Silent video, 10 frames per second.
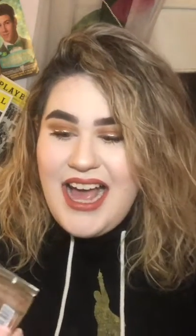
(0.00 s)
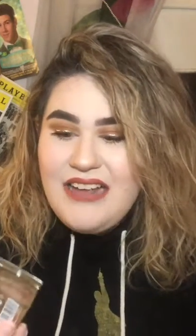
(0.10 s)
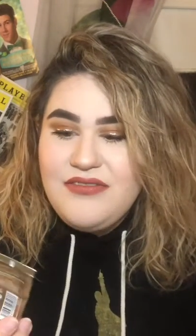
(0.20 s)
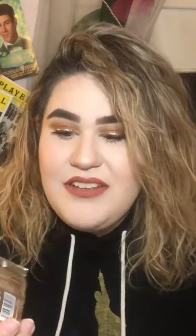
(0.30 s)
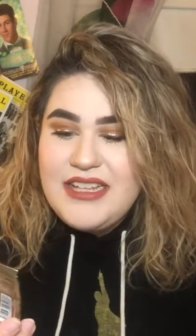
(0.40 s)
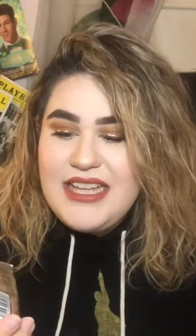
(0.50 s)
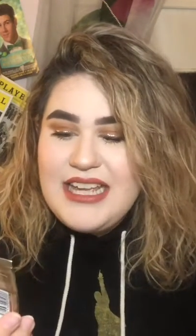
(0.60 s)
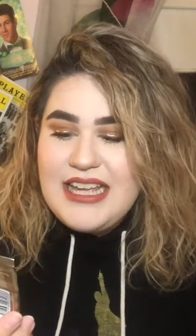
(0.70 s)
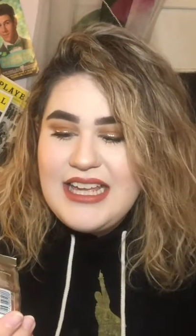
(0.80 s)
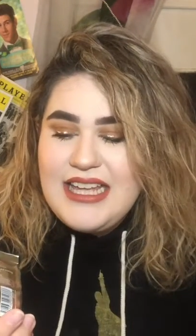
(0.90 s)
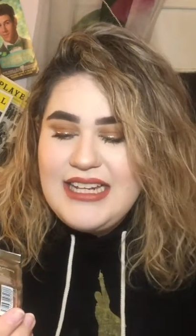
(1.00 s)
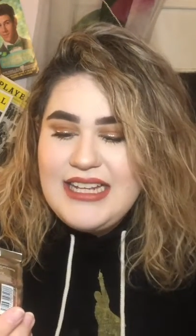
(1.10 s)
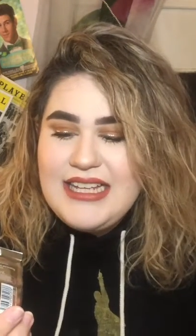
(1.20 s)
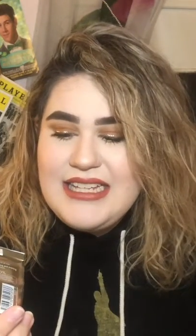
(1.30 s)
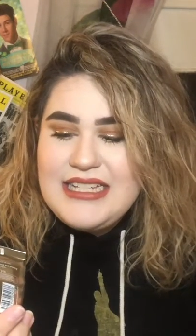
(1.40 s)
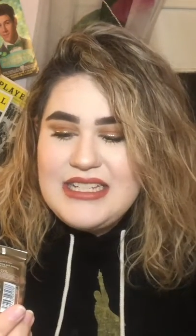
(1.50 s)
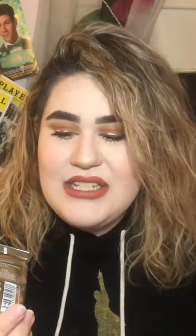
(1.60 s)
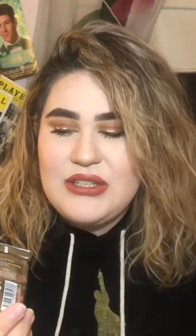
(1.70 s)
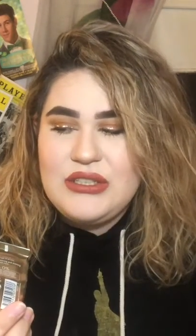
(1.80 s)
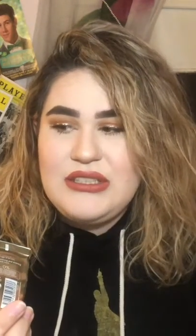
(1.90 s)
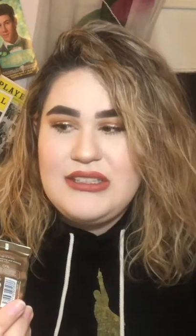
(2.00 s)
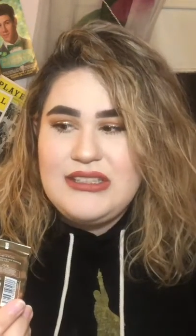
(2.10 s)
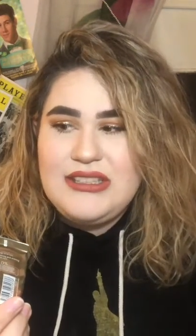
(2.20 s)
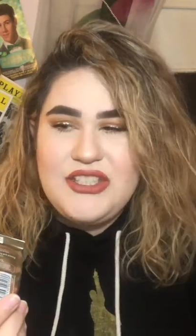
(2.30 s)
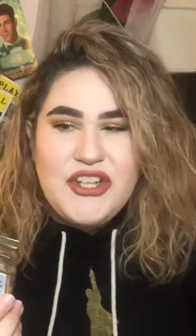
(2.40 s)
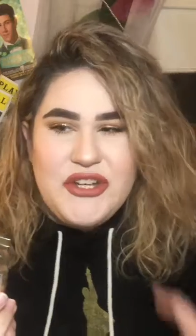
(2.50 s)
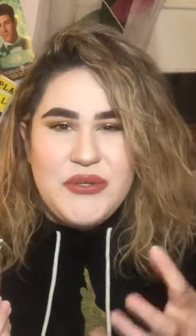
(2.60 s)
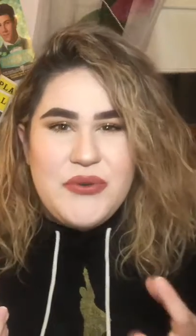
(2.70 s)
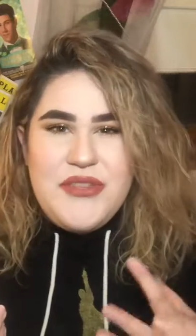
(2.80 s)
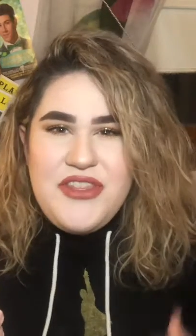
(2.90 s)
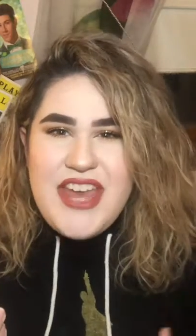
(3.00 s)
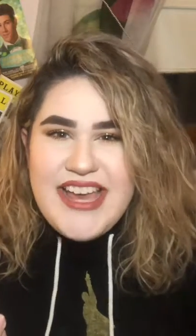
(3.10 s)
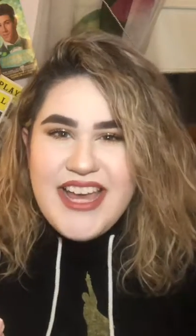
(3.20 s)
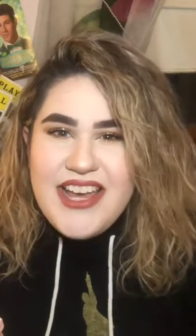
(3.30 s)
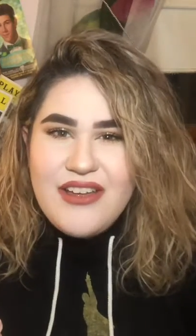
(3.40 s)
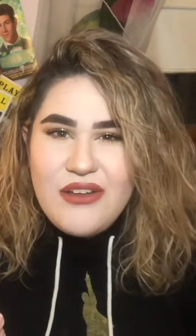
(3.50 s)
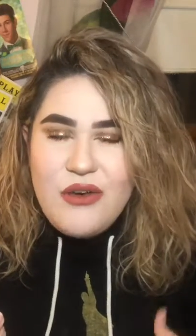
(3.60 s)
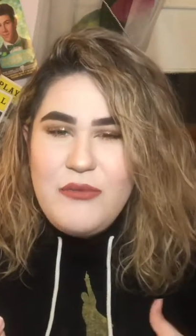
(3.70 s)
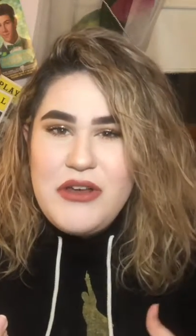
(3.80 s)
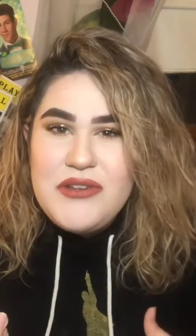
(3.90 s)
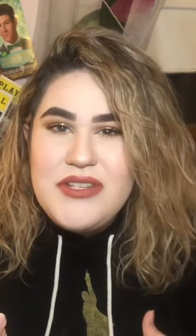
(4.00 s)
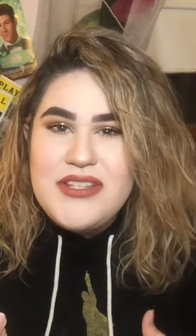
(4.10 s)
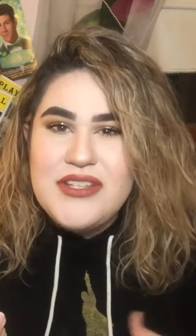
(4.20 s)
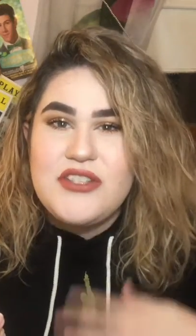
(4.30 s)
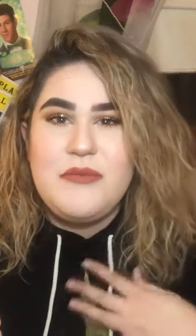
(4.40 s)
I feel like it is too thick almost.